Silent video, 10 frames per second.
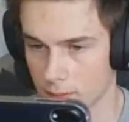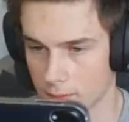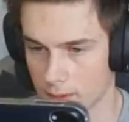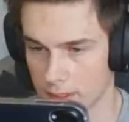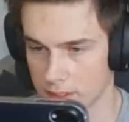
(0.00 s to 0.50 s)

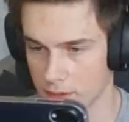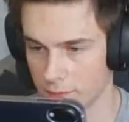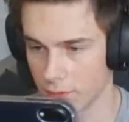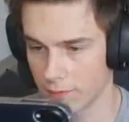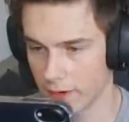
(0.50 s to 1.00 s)
Okay, so if
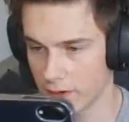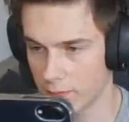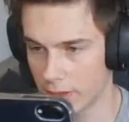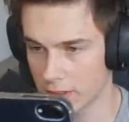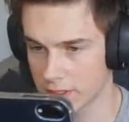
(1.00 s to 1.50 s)
you're very
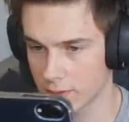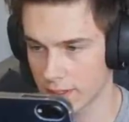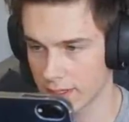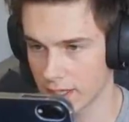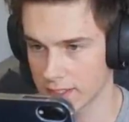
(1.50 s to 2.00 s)
ballsy right
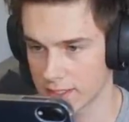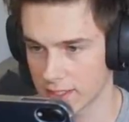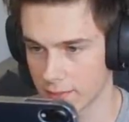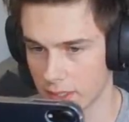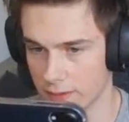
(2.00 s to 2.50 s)
now, as you can see,
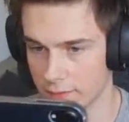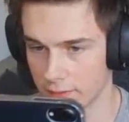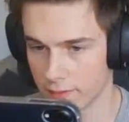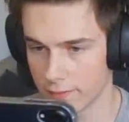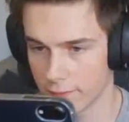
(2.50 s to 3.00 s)

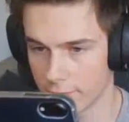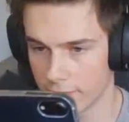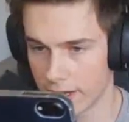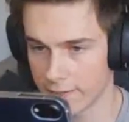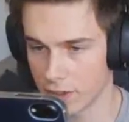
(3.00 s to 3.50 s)
we
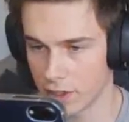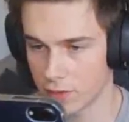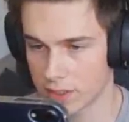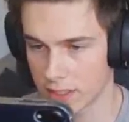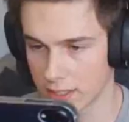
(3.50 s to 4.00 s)
have a
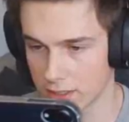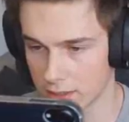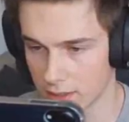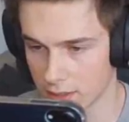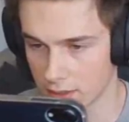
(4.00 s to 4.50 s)
huge lead.
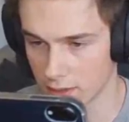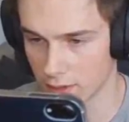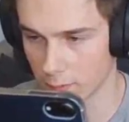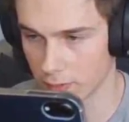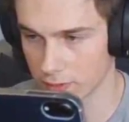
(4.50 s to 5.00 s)

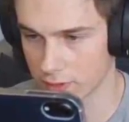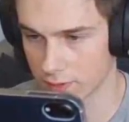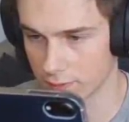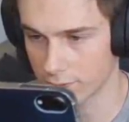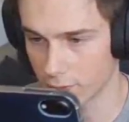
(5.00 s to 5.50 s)
You can push
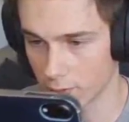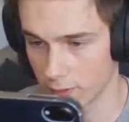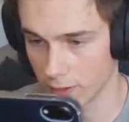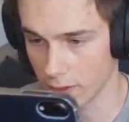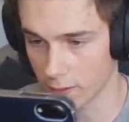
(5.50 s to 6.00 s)

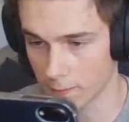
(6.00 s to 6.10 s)
forward here.